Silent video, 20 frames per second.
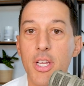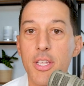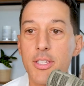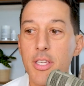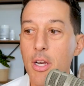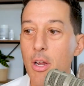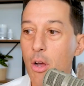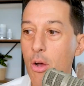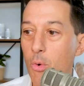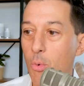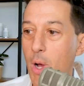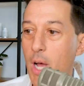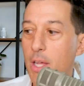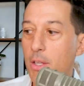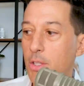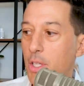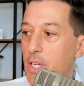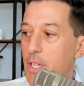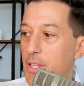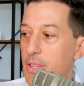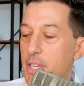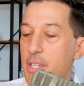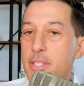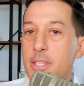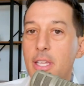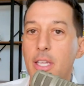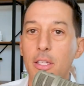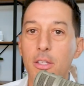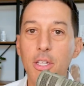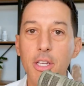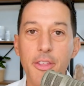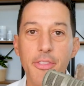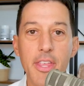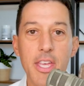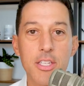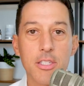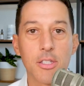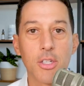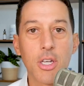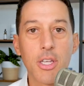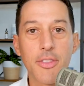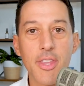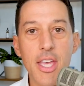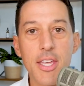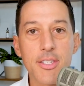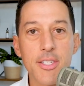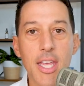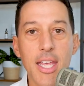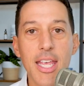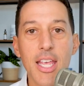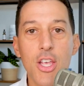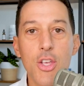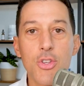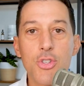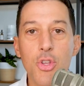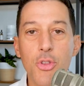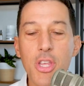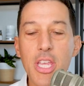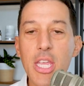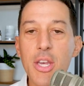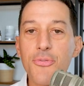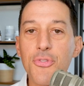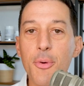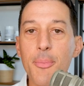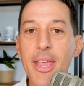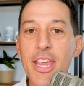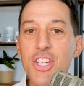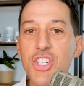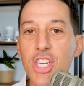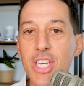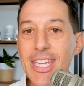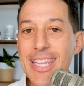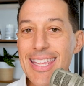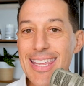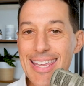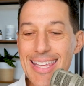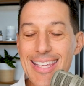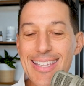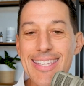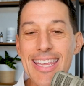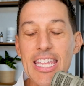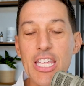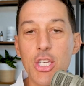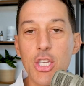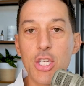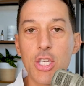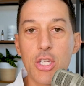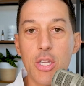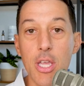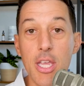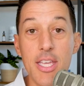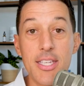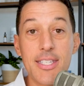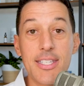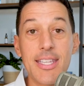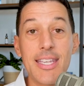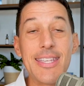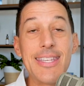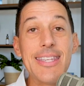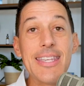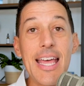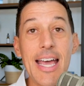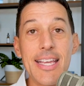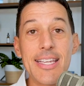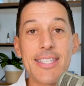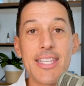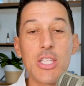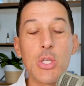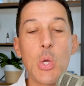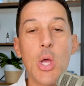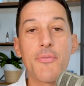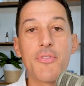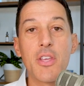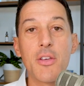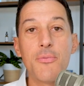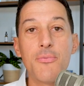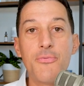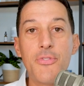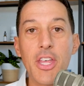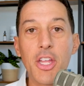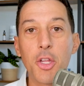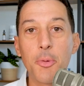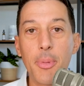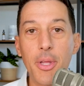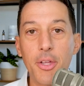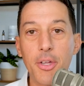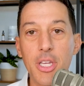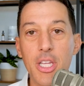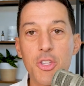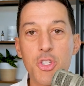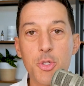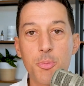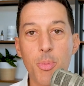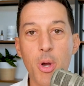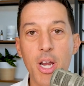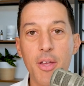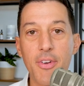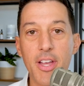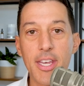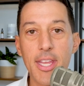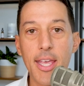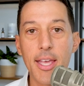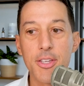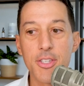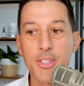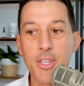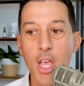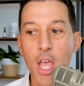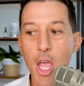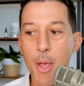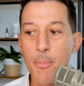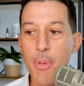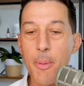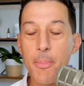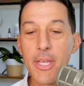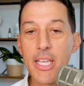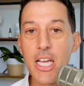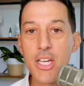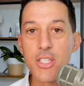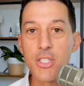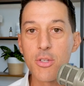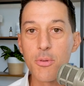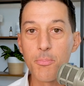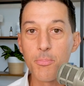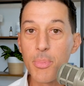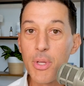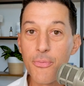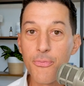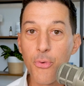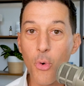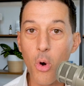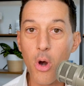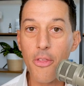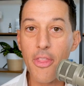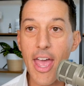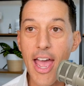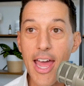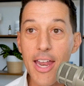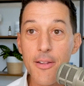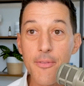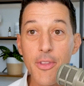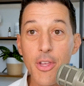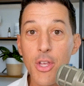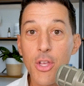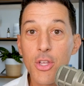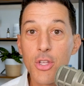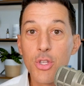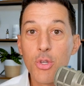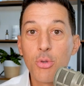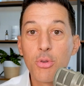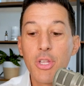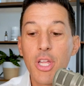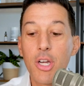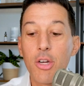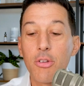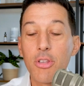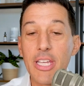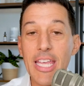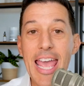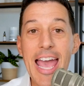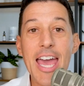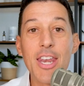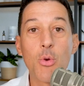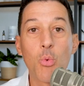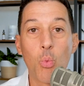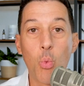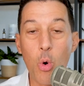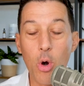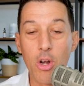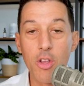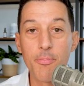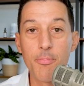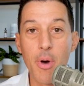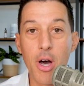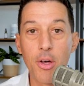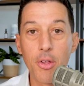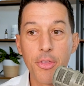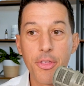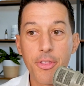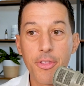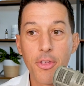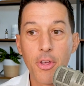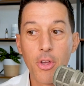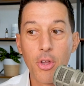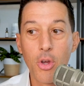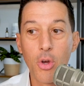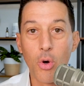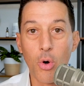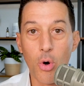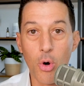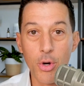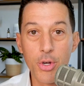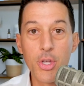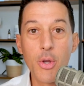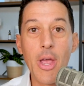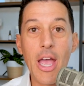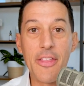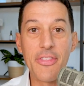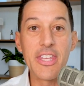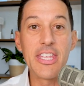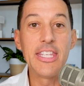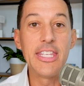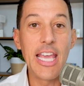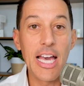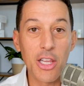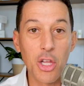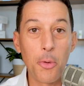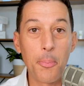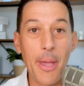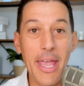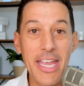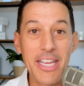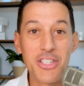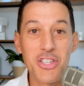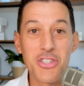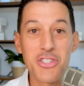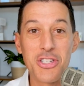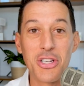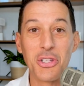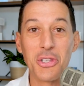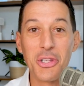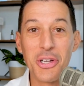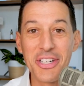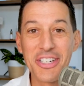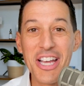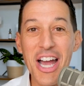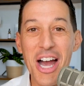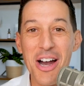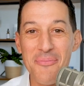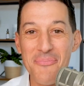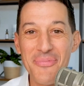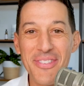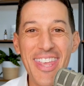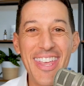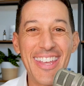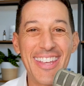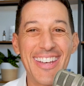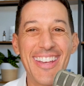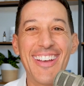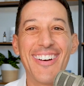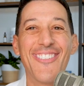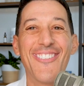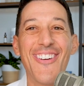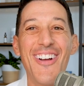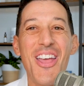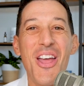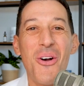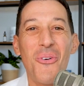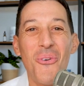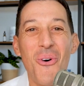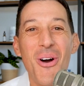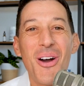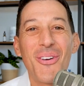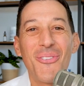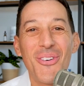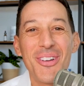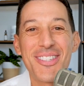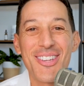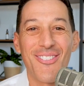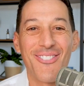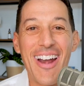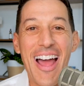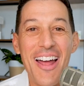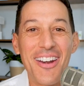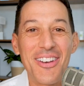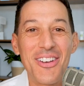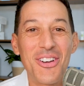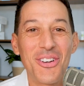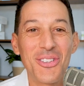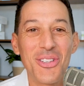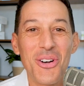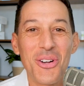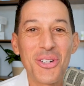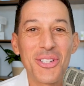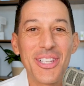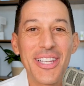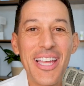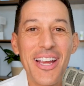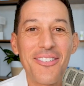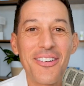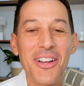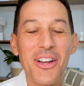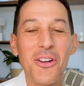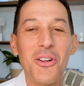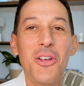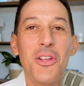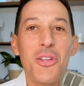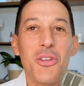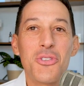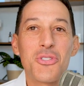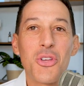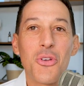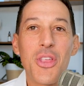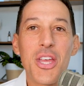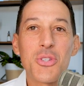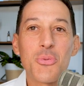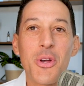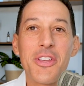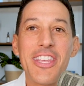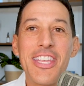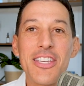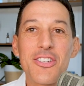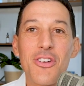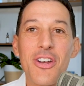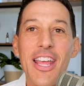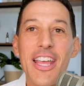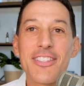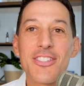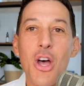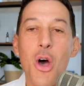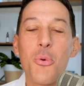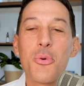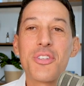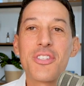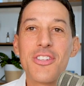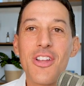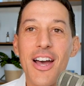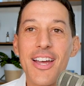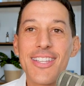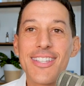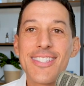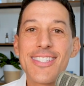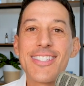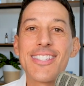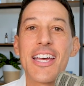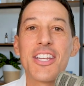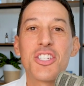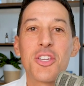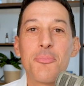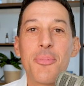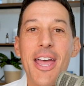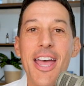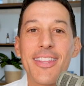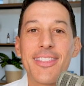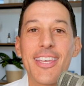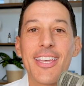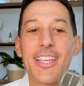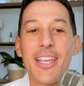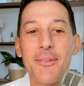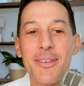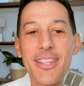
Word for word: And I said, oh, wow, look at this thing. Look at this. Look at this. So the information is nice that you have the availability and spread of ideas, because before that, you literally had word of mouth, or you had the yellow pages to look up, you know, what's around in your local area. So that's why the internet's always not such a bad thing.